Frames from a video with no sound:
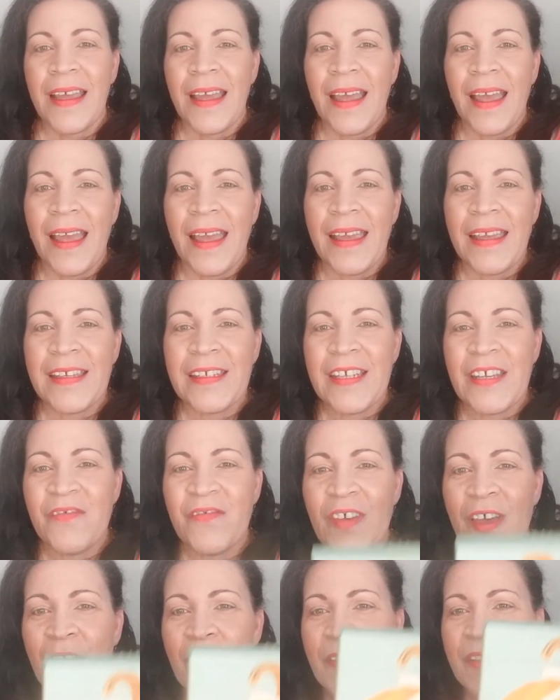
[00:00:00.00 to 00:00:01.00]
And I
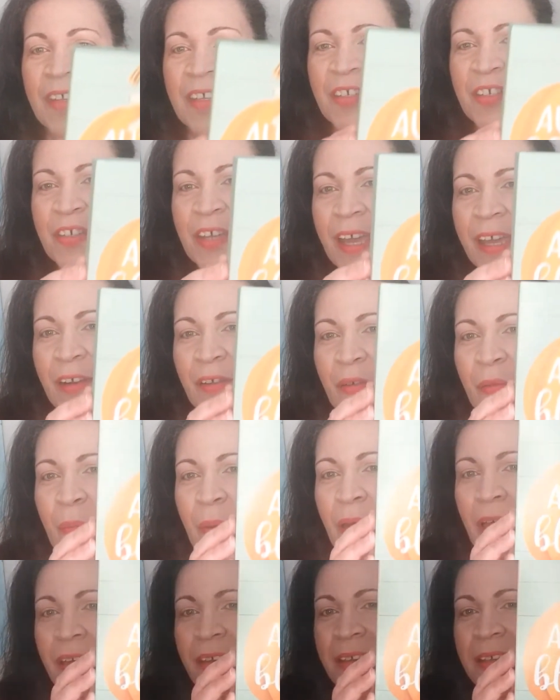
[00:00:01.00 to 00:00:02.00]
found this shadow
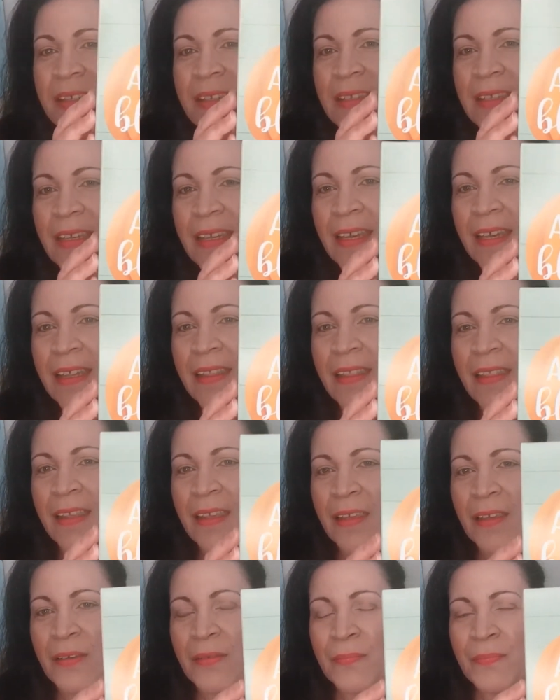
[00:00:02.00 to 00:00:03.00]
box in
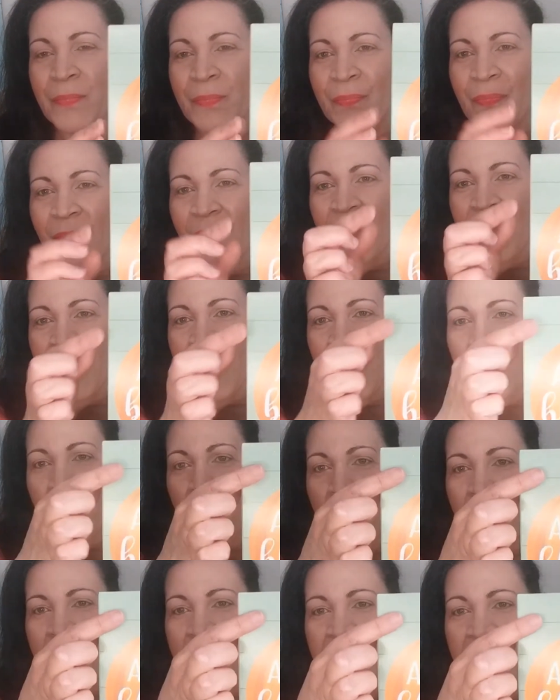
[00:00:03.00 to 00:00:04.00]
a
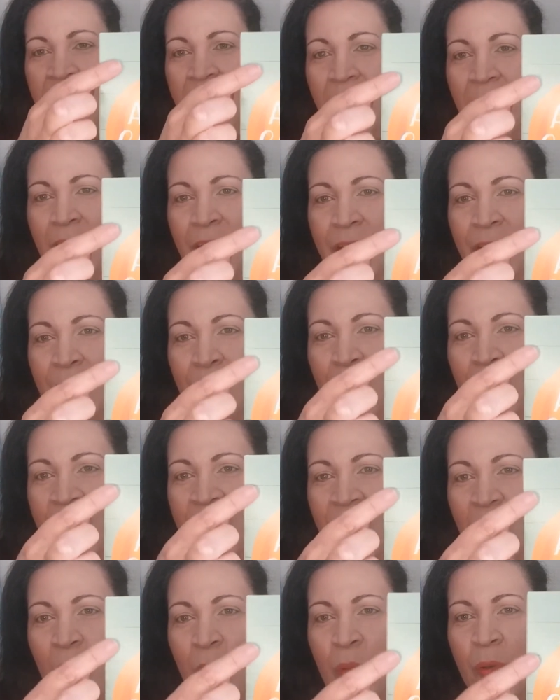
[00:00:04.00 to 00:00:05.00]
mint color with
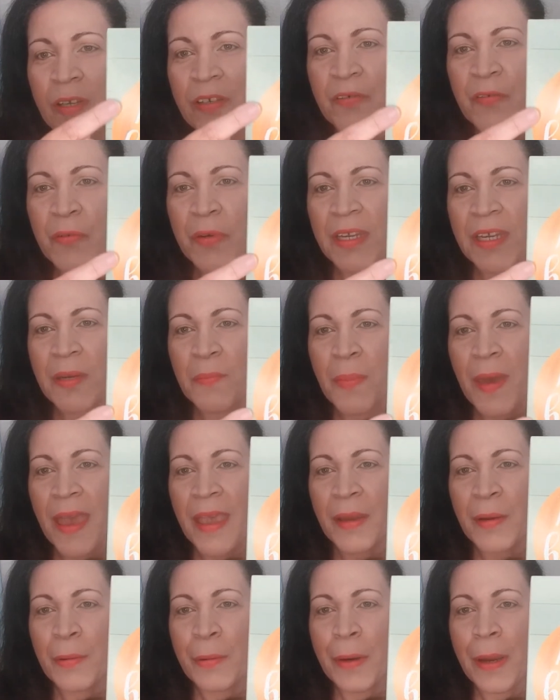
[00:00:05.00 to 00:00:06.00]
a wood green
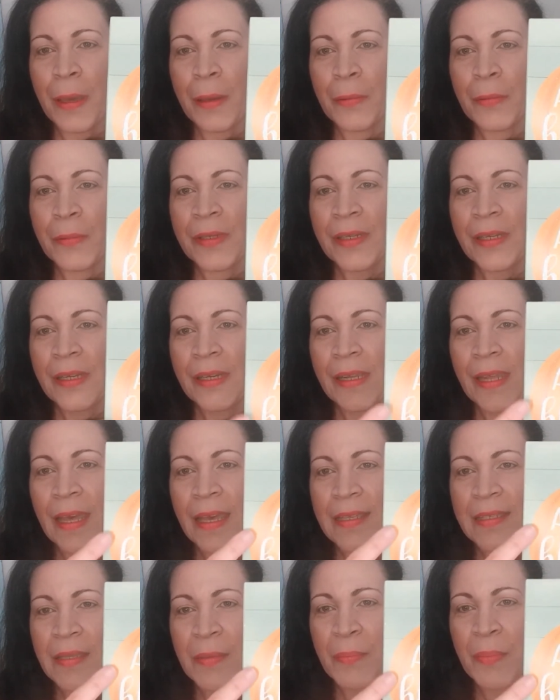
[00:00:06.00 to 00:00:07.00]
background, and it
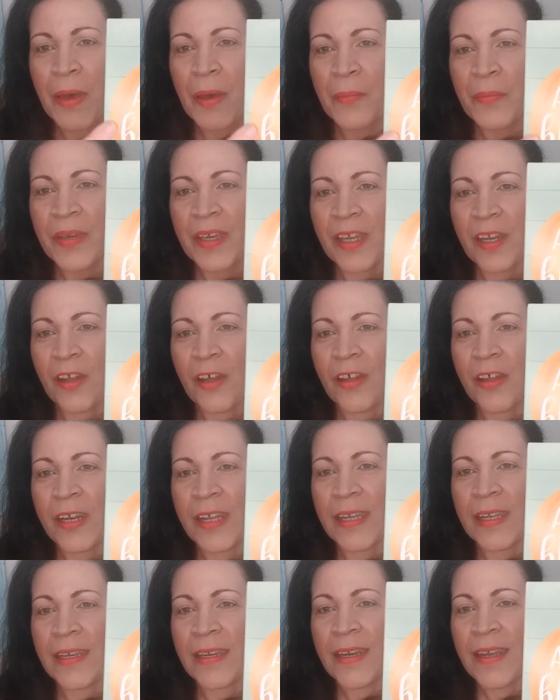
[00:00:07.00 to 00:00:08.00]
has a pumpkin on
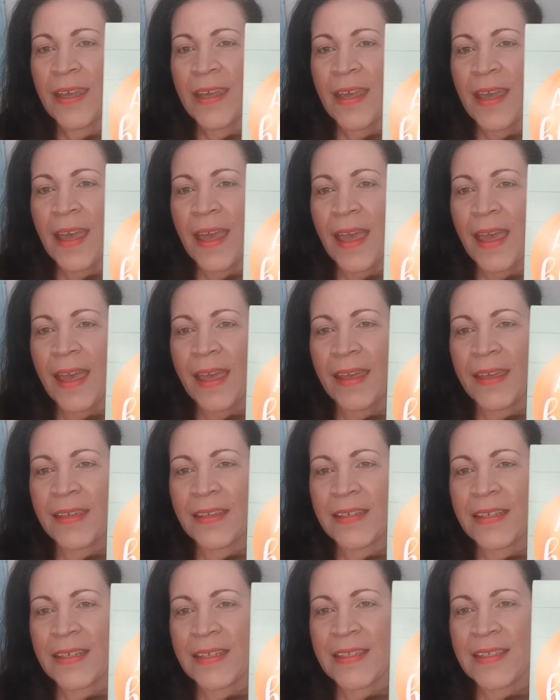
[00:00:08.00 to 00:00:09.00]
it, and
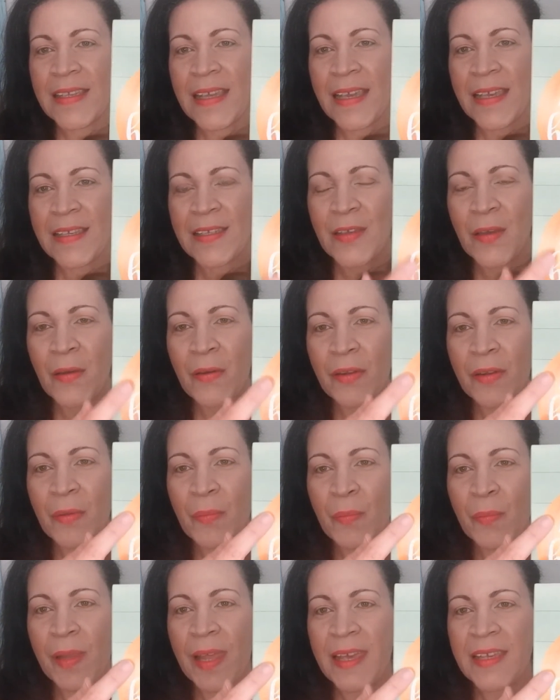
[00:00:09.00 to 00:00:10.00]
it says "Autumn
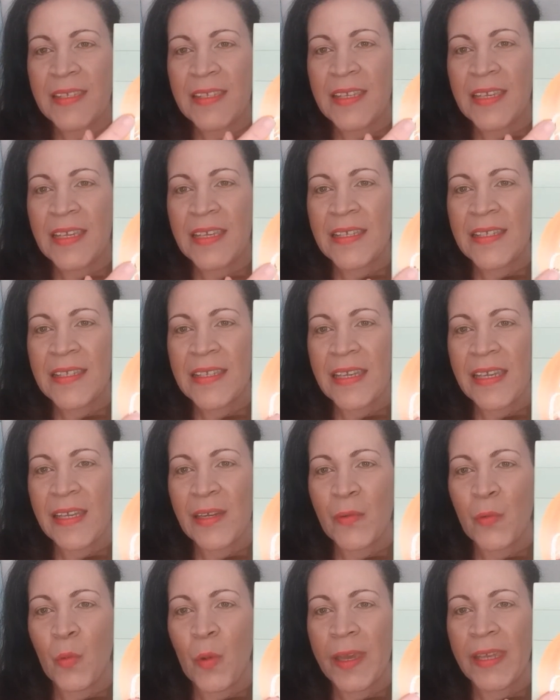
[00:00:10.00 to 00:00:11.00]
Blessings"
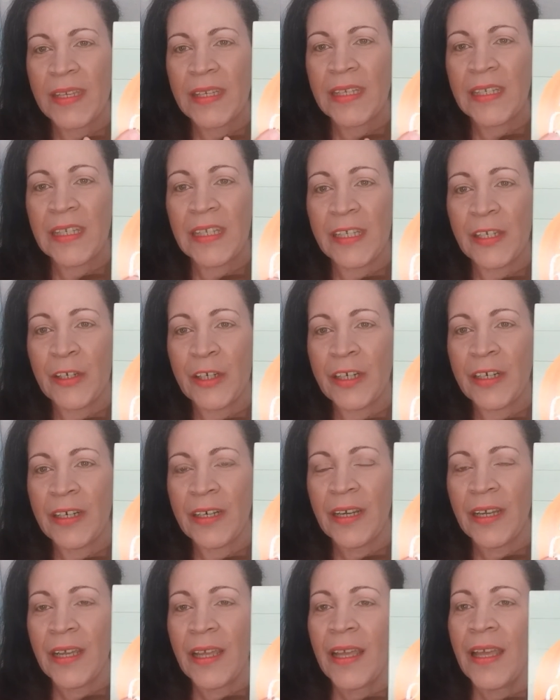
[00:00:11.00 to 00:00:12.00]
in white glitter,
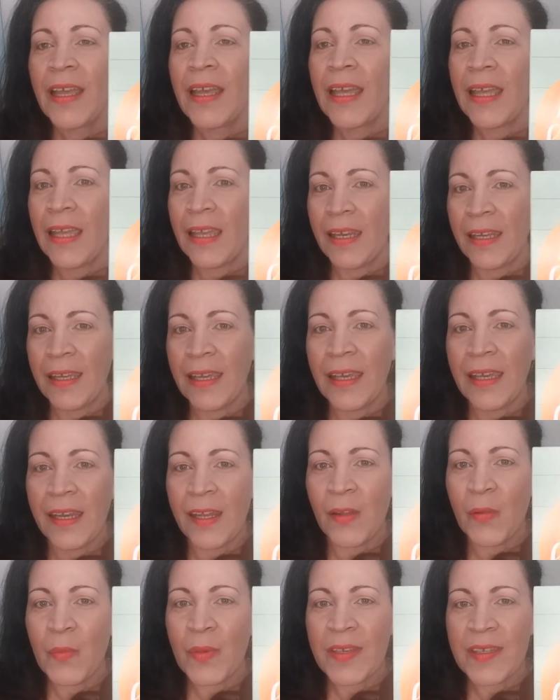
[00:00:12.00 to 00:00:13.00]
and again
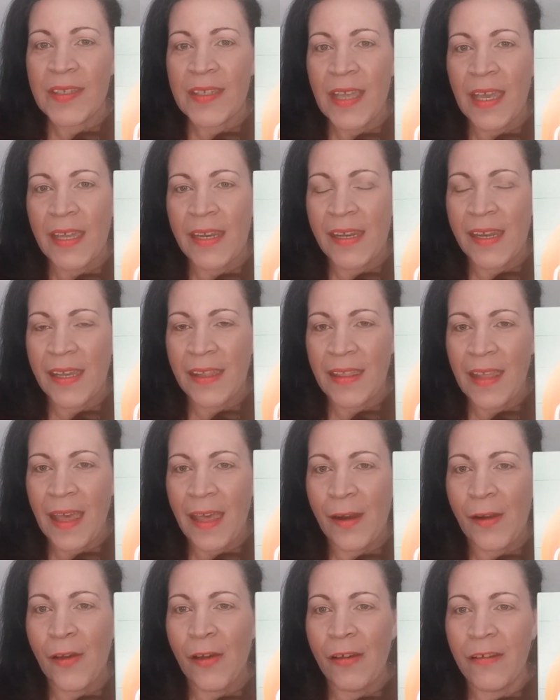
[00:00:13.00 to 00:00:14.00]
I'll be sanding that
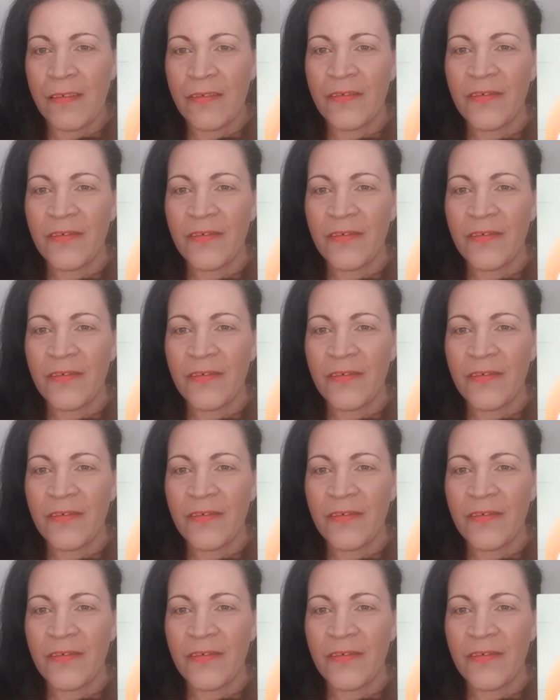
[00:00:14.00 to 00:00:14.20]
off.